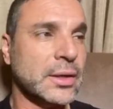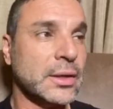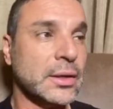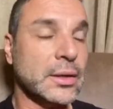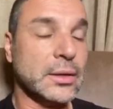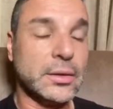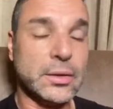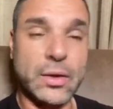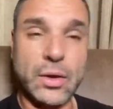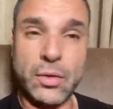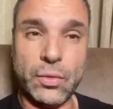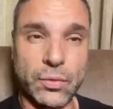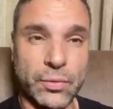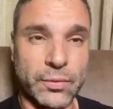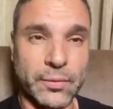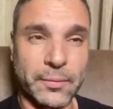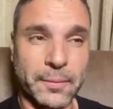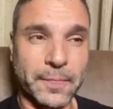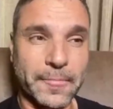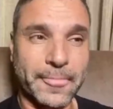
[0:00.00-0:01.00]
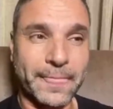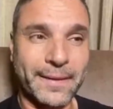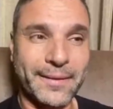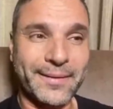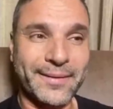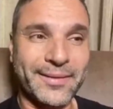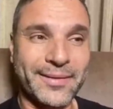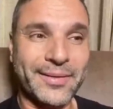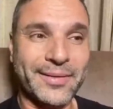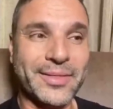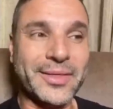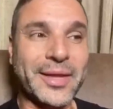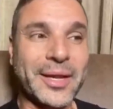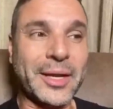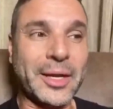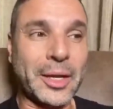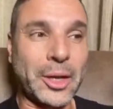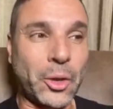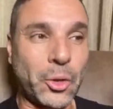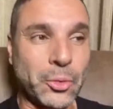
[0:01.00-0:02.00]
No. The
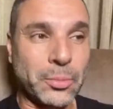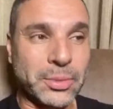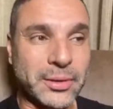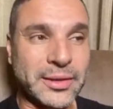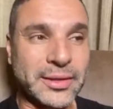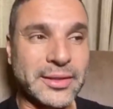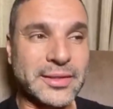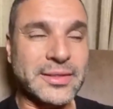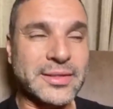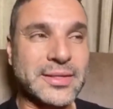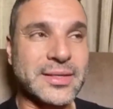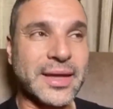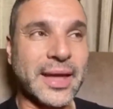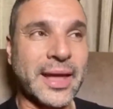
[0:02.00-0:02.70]
globalist